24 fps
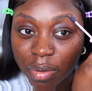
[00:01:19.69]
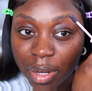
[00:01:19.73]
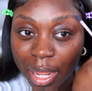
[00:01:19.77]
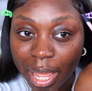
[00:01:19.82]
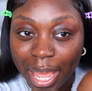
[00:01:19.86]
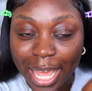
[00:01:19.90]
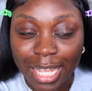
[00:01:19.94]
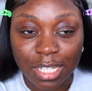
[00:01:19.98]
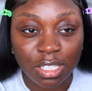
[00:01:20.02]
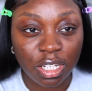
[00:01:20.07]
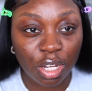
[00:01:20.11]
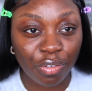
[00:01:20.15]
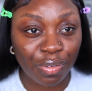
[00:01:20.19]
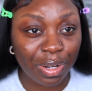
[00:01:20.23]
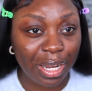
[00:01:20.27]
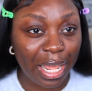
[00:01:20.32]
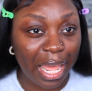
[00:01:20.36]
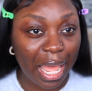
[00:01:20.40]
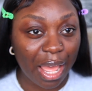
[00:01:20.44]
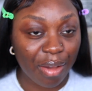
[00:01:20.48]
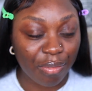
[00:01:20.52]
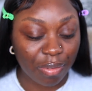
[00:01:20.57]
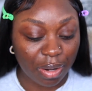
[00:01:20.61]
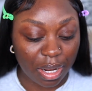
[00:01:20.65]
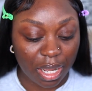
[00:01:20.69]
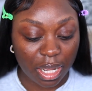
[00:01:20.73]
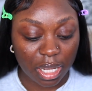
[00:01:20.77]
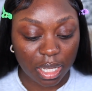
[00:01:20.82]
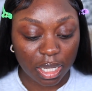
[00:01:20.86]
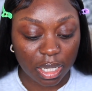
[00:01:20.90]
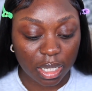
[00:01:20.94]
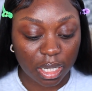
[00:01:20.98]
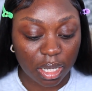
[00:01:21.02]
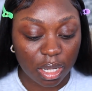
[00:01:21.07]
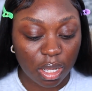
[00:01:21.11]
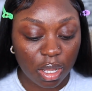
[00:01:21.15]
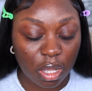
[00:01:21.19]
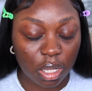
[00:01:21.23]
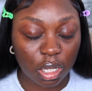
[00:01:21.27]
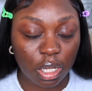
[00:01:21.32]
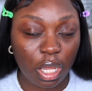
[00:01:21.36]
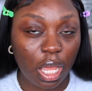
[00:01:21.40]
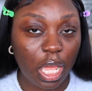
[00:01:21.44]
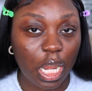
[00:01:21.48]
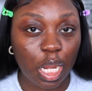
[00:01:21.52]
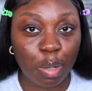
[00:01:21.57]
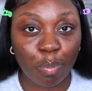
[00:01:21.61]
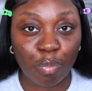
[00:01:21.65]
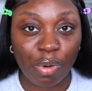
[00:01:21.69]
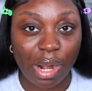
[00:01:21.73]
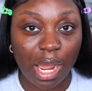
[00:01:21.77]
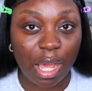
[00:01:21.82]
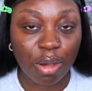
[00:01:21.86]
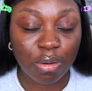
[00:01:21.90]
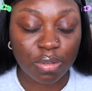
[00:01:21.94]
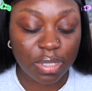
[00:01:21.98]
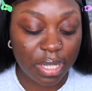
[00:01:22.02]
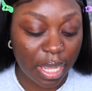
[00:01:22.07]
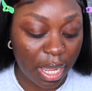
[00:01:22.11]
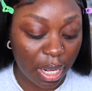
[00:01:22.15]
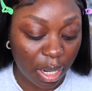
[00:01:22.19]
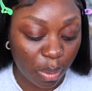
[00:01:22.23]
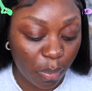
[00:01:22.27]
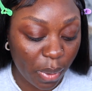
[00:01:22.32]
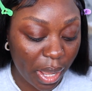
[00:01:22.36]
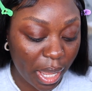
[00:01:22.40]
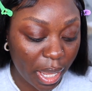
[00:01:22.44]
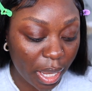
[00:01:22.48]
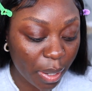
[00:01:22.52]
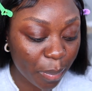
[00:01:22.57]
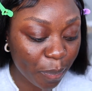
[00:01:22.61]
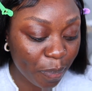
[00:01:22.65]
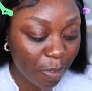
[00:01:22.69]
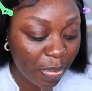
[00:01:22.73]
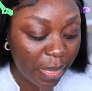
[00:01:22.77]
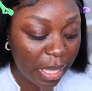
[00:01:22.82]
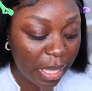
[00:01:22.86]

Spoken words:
Like I don't really have like curly brows anyway,